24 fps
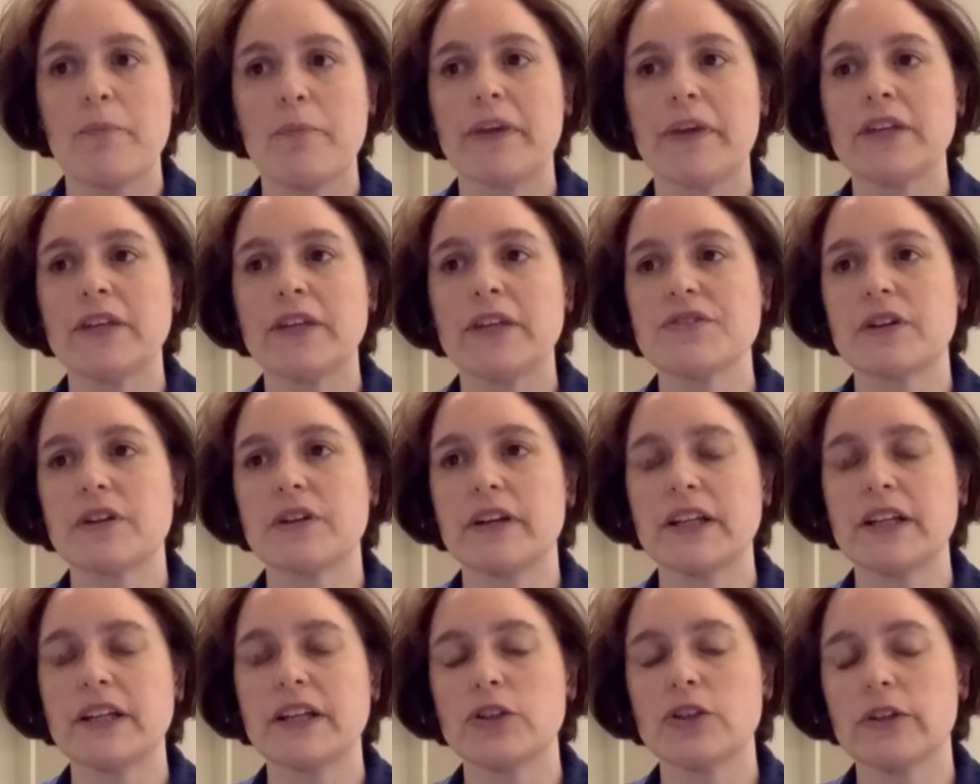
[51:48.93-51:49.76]
but you're
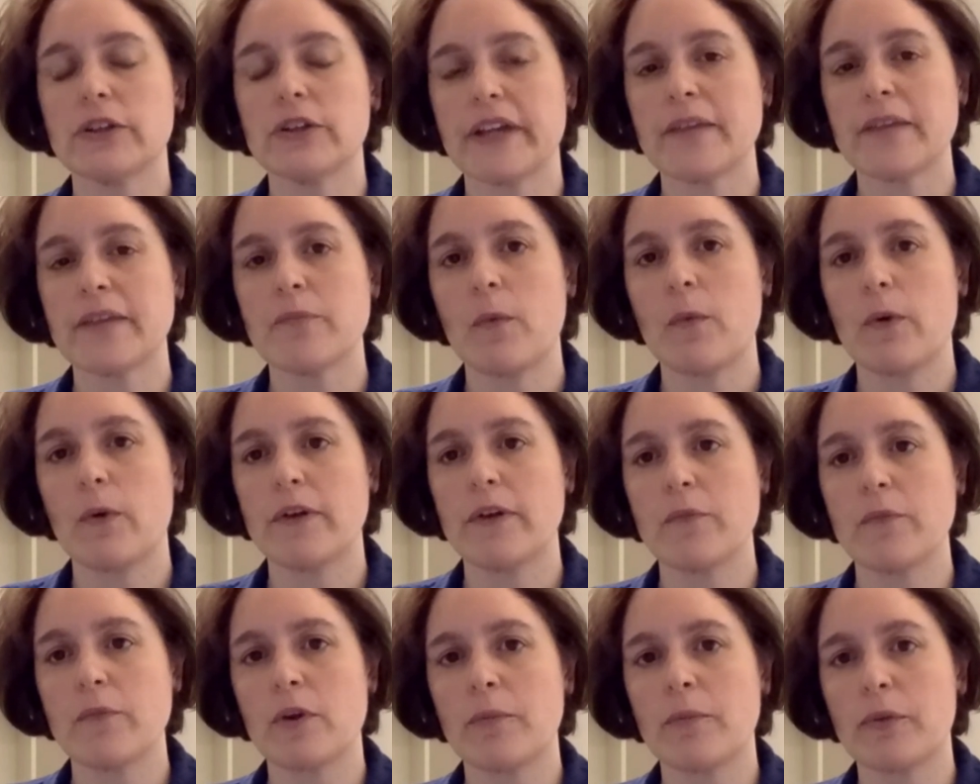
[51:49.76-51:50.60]
starting to look at more
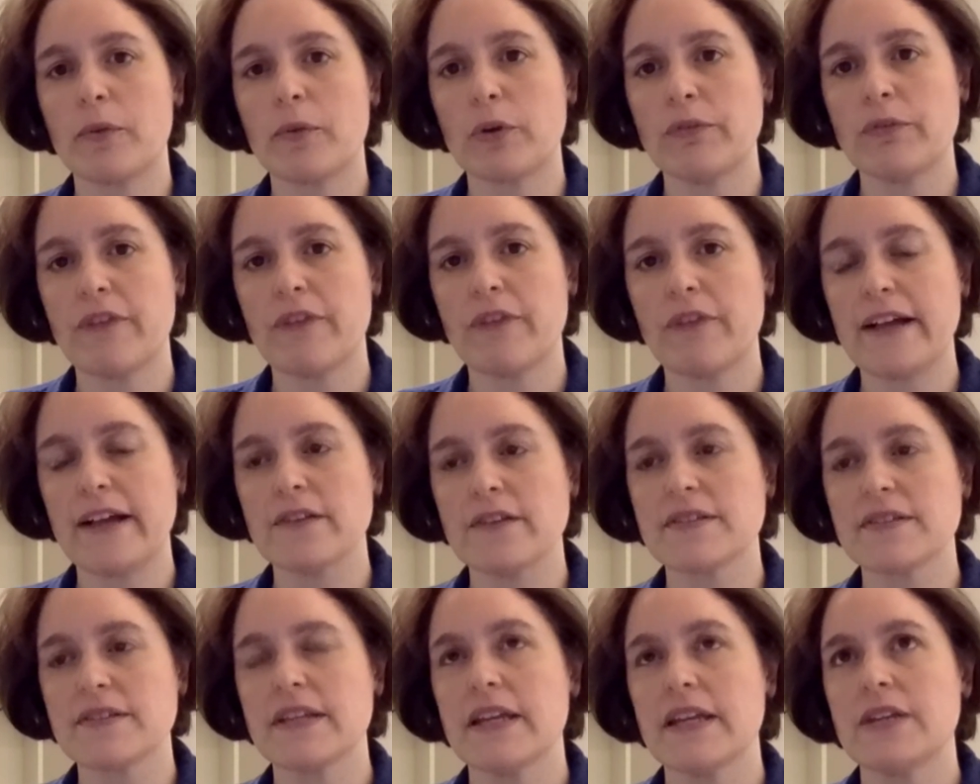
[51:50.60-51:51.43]
and more
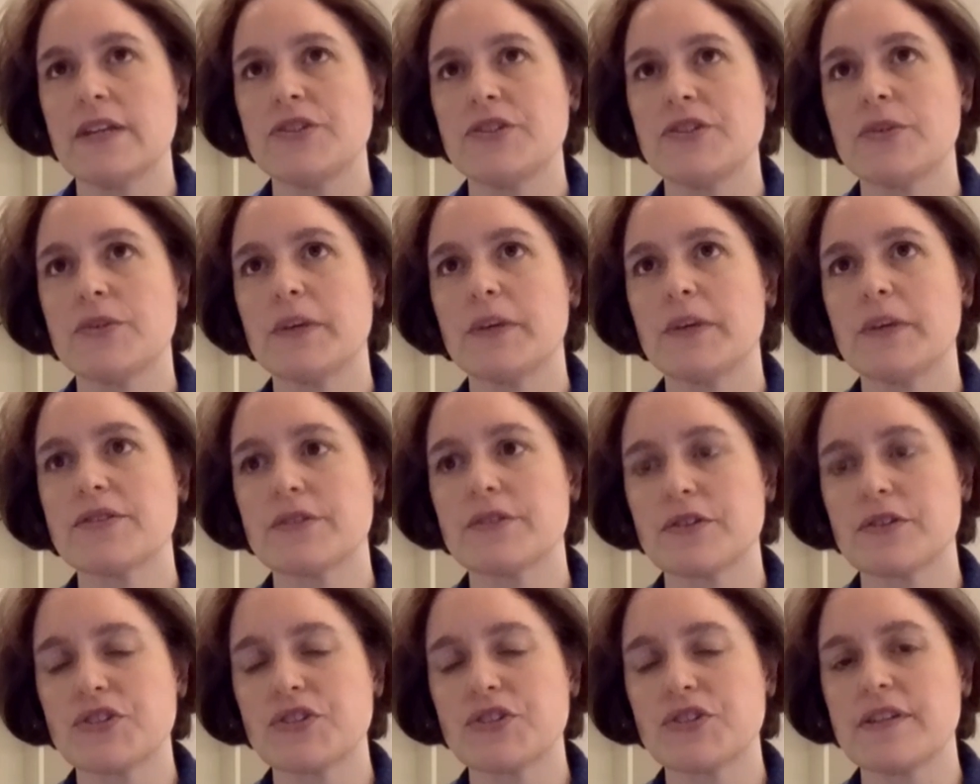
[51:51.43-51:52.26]
profiles doing
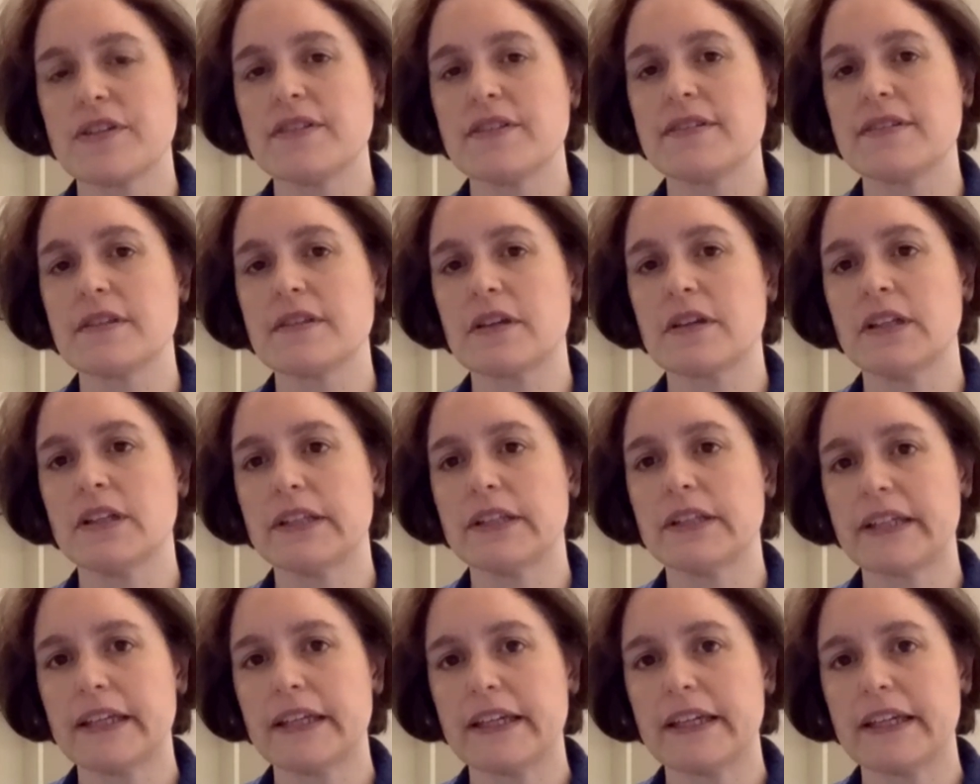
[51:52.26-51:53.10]
searches
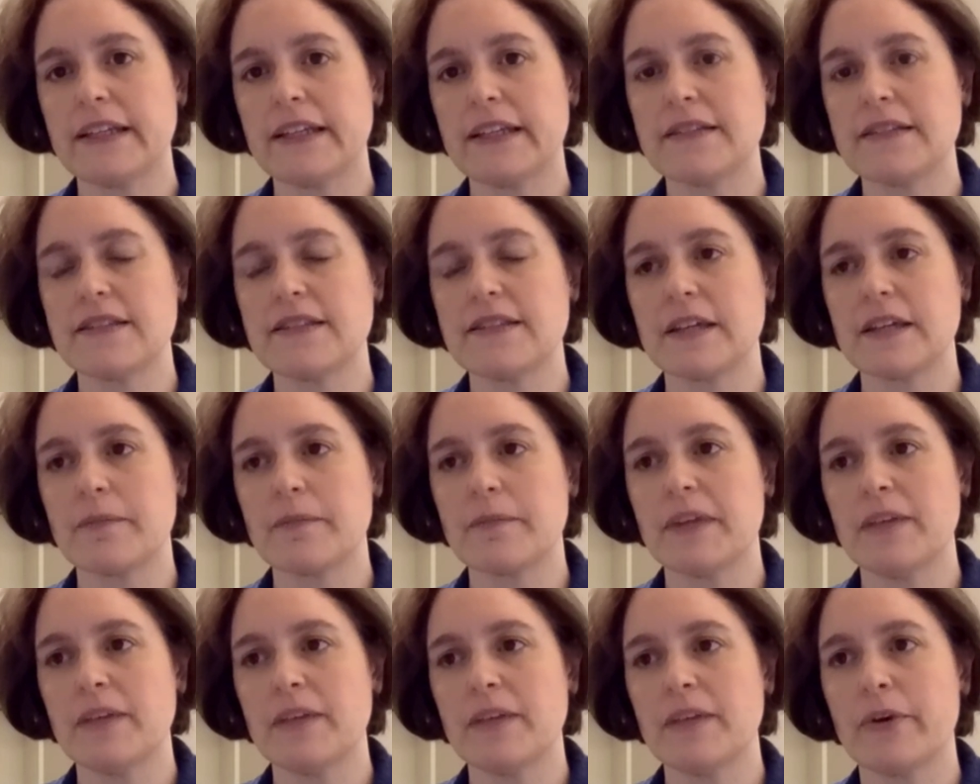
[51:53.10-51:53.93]
clicking in and
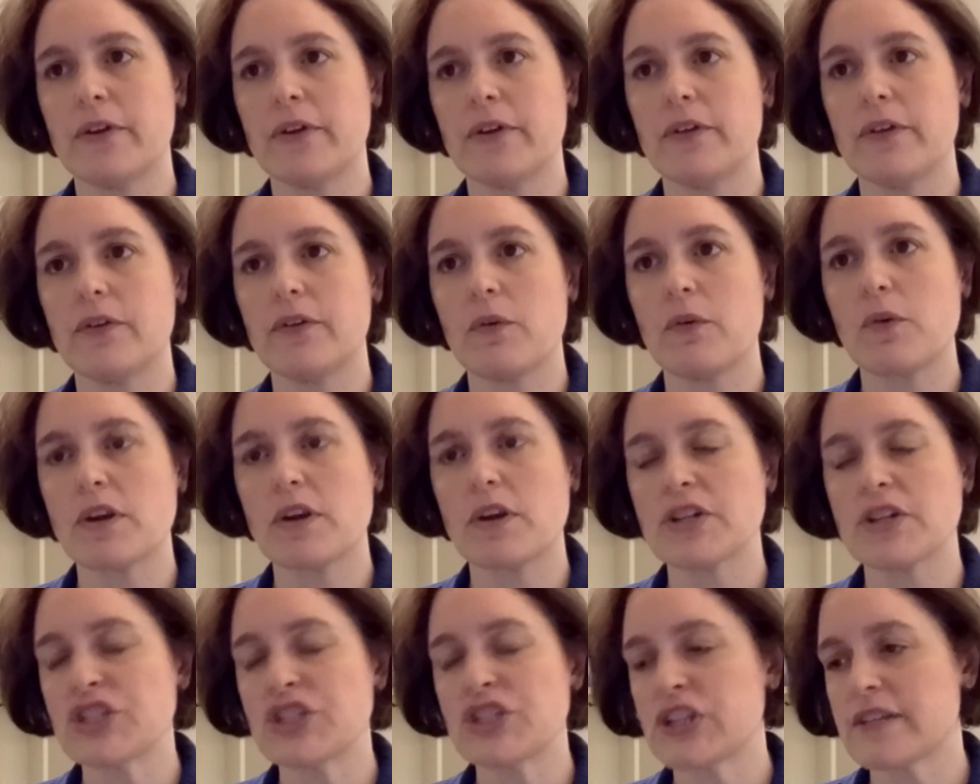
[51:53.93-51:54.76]
seeing people
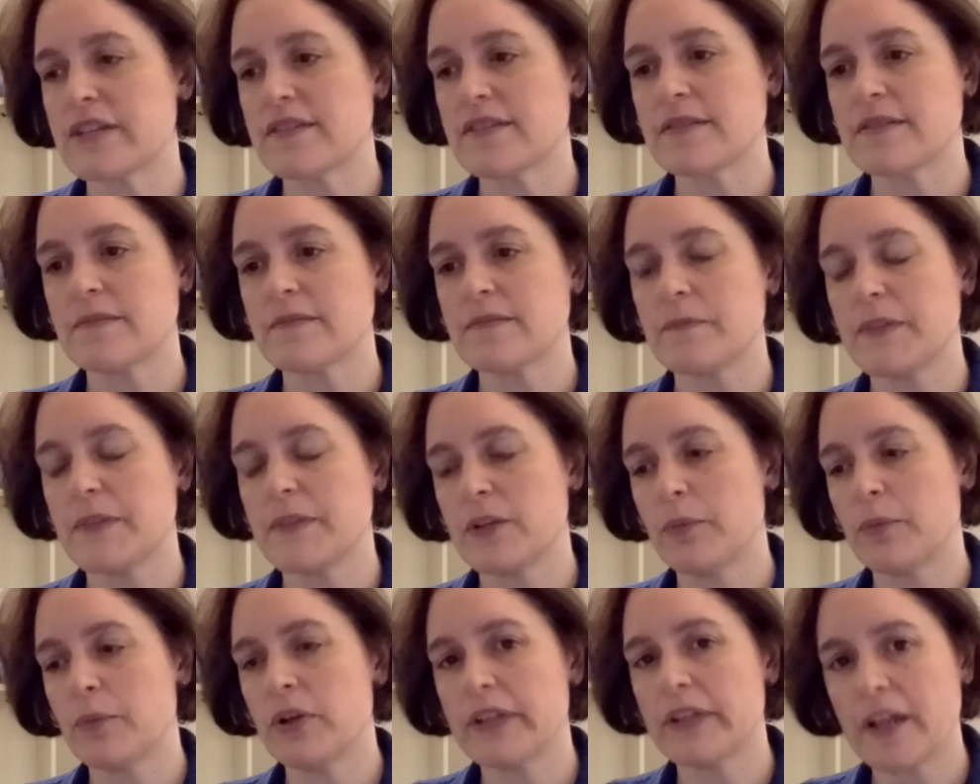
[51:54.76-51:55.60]
or just you
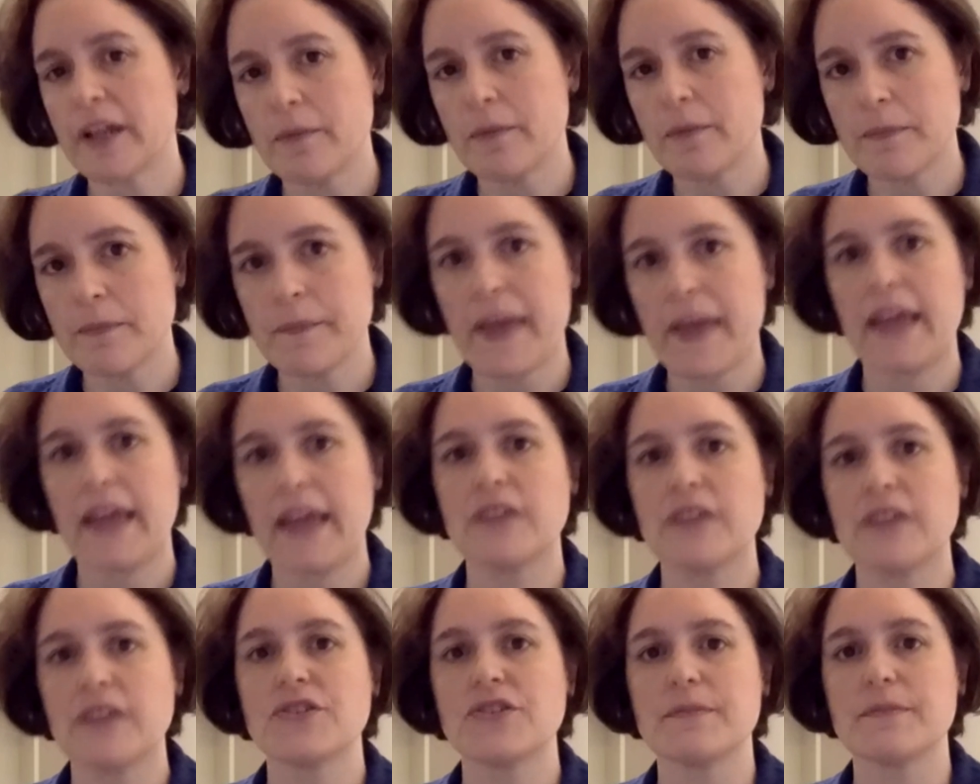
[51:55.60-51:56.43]
know pulling up
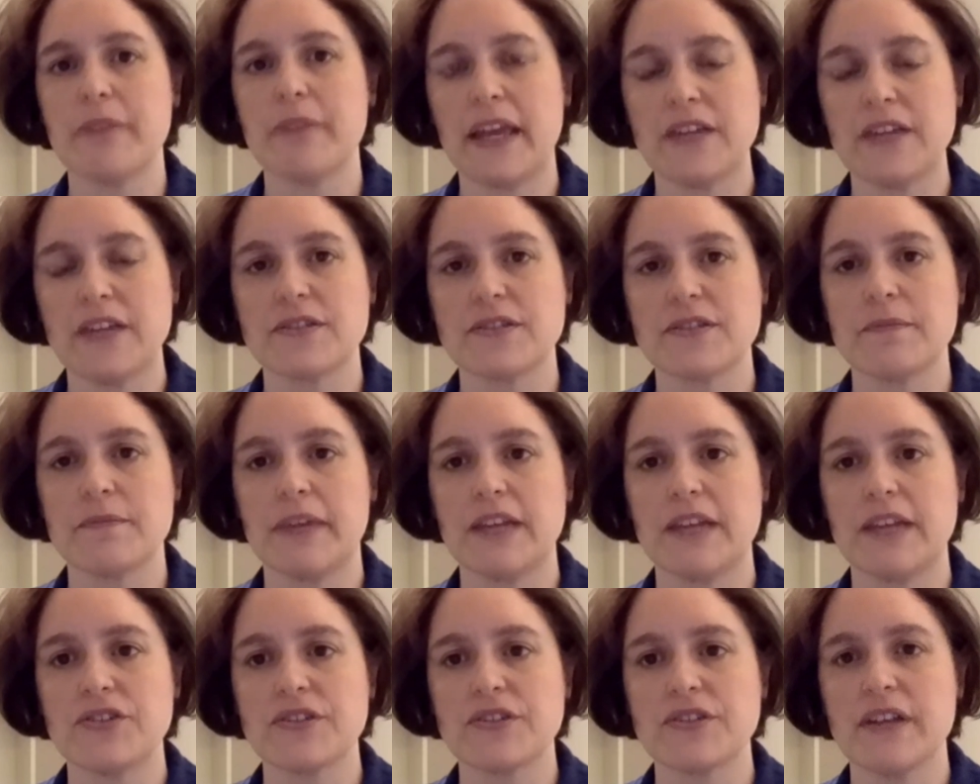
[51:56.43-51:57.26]
pages and pages and
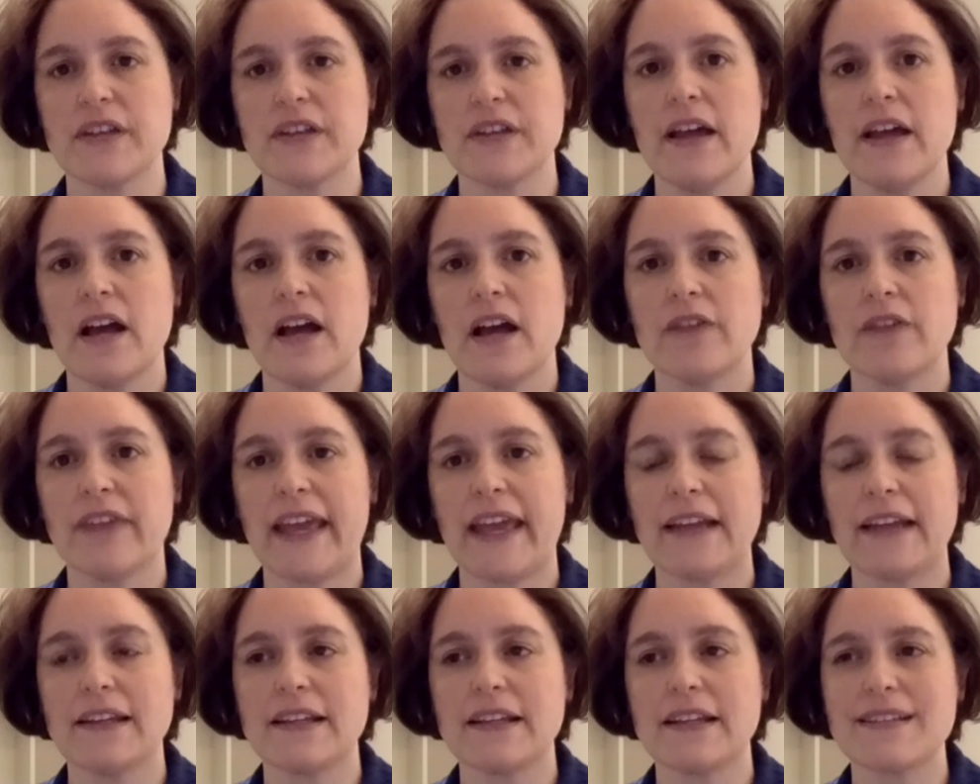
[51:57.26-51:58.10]
pages of
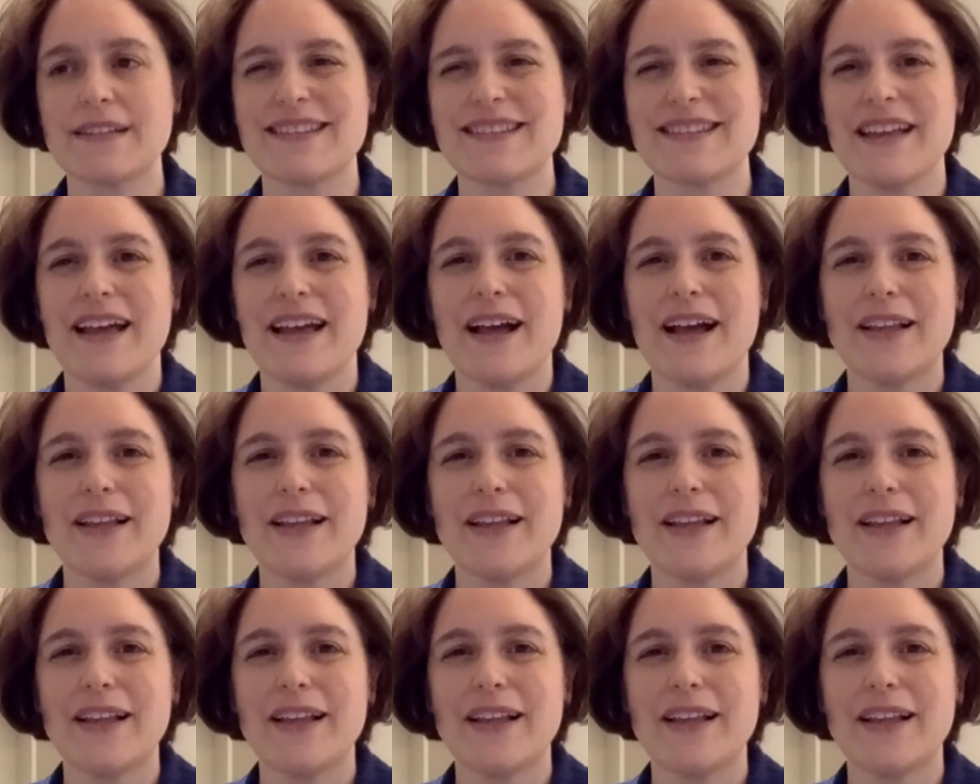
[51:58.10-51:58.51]
candidates